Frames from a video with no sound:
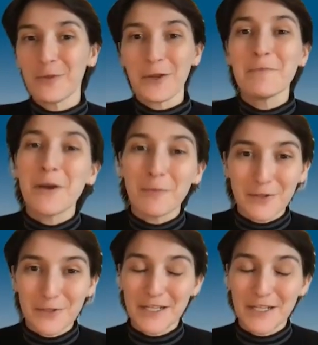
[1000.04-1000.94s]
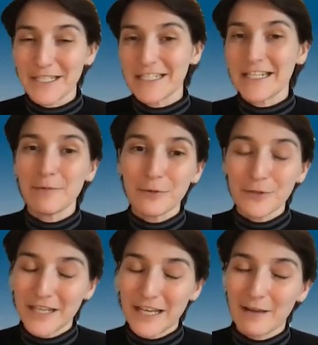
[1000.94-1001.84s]
could be almost done as a double
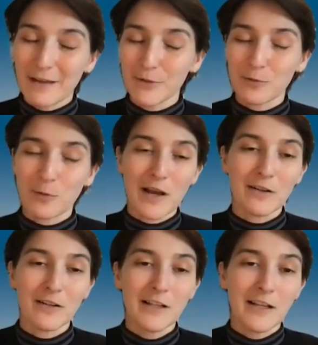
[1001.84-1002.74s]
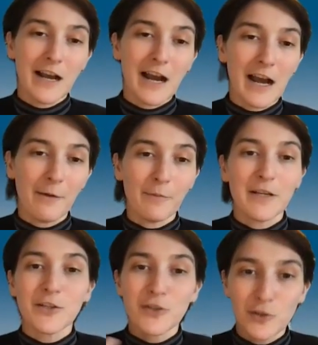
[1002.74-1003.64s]
scam as well,
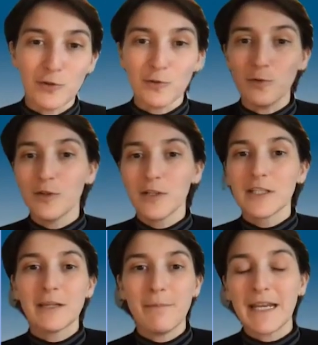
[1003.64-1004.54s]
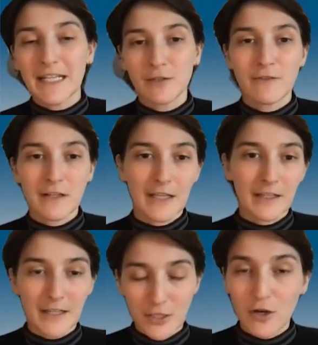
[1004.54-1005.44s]
to make us feel
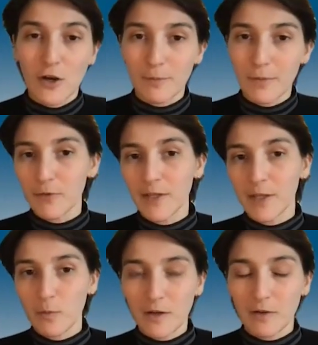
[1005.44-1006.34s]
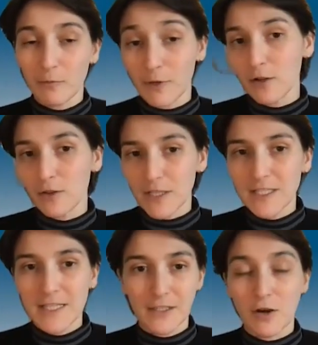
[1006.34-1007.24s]
like this could be really real. These
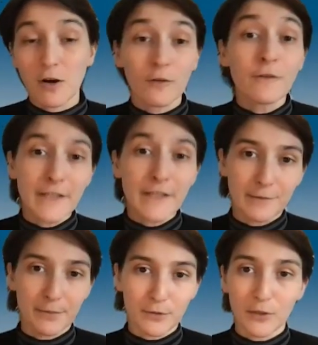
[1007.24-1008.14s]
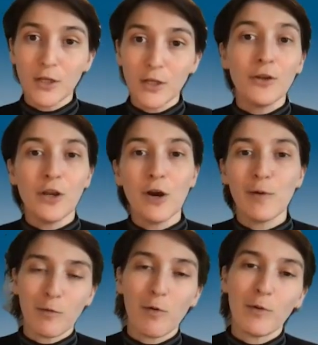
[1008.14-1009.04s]
things are feasible,
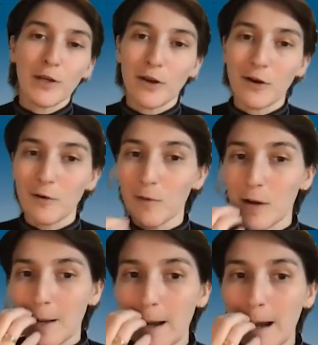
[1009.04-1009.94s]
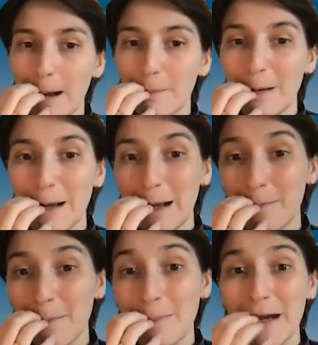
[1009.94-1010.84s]
knowing what we know
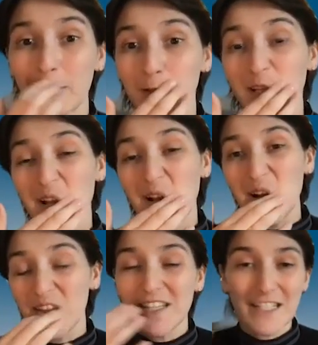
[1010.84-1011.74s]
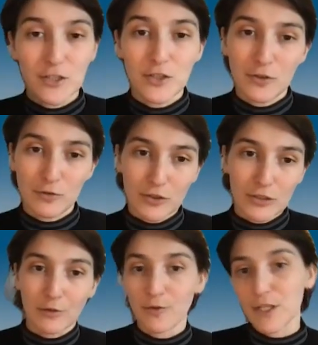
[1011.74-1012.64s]
about this
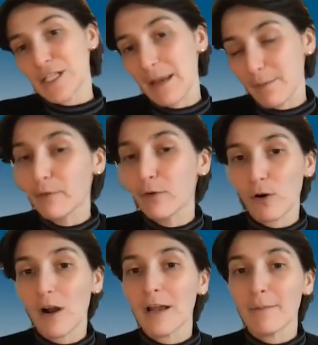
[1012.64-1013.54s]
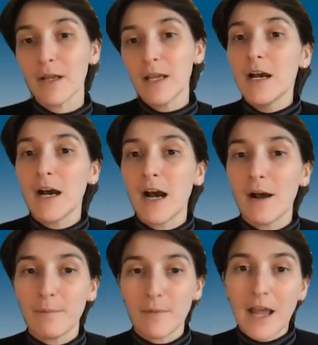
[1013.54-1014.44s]
institution or this type of crime,
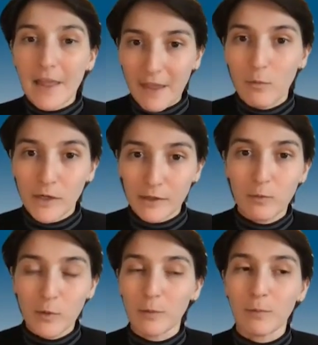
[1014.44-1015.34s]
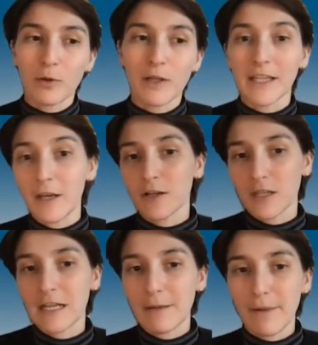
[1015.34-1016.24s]
and that we're more likely not to
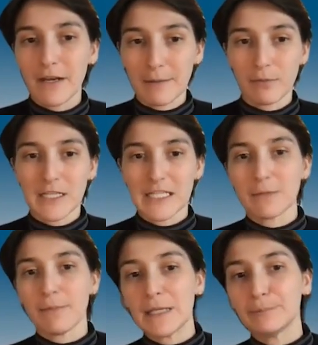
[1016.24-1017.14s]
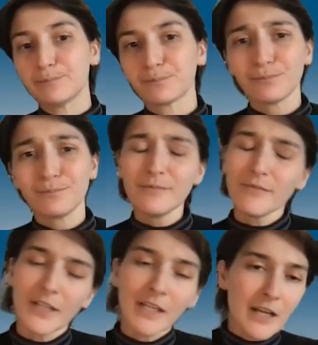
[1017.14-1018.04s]
think about it and participate.
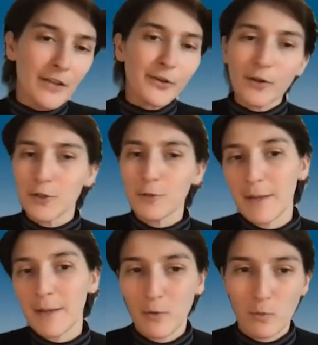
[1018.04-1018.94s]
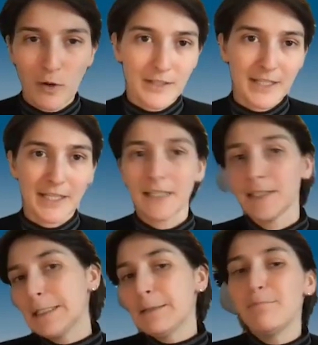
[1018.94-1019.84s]
There also might be ones like
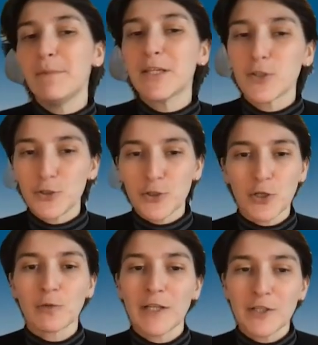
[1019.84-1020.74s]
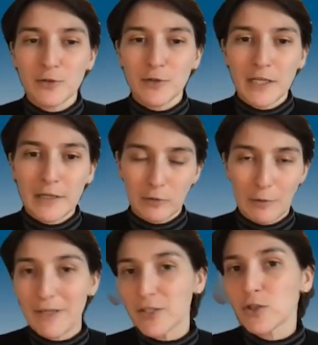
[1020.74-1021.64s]
missed jury duty or
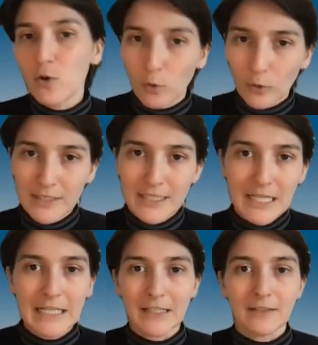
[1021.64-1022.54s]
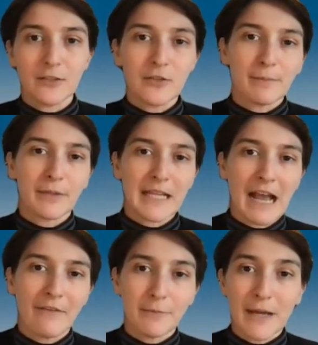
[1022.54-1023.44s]
a missed court date, and you simply
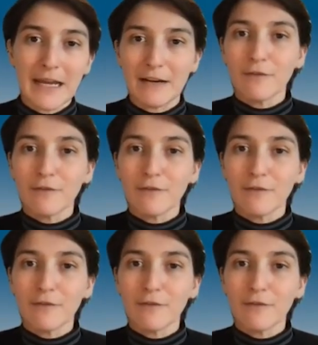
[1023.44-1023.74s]
have to pay a